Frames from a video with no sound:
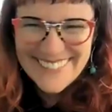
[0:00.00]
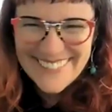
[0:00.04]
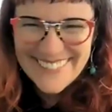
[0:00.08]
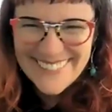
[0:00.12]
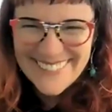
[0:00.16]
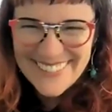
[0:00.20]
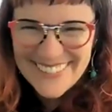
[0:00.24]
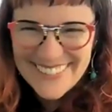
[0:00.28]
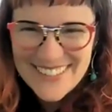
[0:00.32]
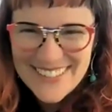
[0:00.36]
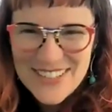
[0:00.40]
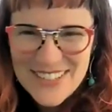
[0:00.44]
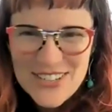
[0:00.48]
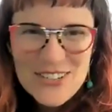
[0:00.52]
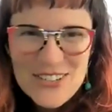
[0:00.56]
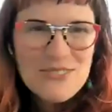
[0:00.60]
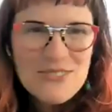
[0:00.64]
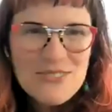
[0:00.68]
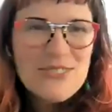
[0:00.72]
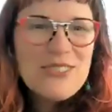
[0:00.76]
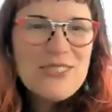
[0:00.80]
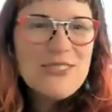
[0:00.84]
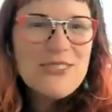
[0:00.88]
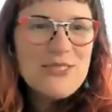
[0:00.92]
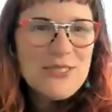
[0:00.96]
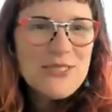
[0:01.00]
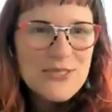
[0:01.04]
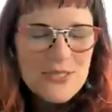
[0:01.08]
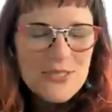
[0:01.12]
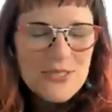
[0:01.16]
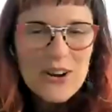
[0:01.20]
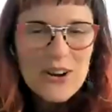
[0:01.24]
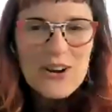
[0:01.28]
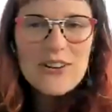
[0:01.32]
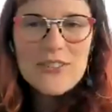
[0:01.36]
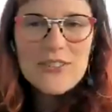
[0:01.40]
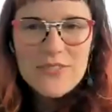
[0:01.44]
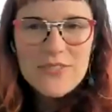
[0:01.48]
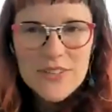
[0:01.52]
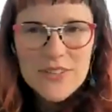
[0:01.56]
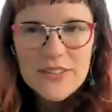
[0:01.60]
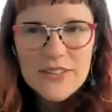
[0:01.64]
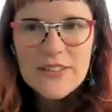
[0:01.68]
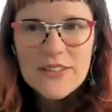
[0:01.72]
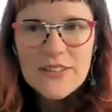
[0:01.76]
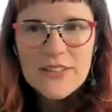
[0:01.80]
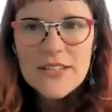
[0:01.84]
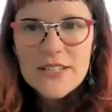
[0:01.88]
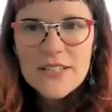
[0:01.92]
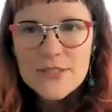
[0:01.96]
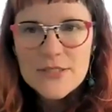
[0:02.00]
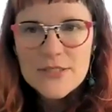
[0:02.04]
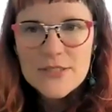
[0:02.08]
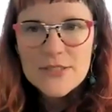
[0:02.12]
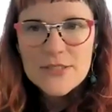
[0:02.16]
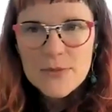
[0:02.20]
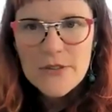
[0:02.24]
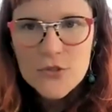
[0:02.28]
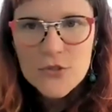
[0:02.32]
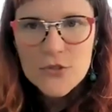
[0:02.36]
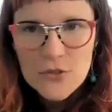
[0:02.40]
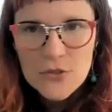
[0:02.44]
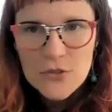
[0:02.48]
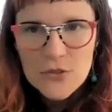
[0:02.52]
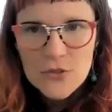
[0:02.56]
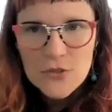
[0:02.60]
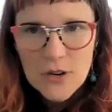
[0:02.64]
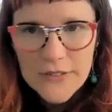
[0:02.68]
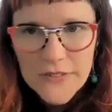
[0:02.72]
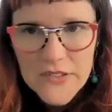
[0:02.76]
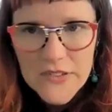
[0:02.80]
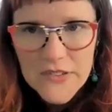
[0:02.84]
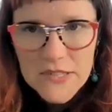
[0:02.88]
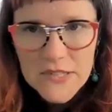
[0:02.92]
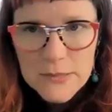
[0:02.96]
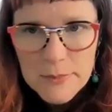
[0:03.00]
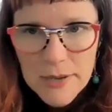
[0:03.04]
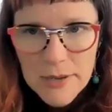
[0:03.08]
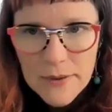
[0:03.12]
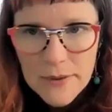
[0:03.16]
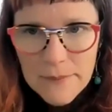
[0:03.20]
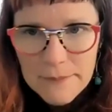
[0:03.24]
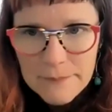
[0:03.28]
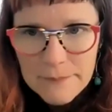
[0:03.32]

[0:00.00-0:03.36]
What are your strong feelings? What do you have strong feelings about?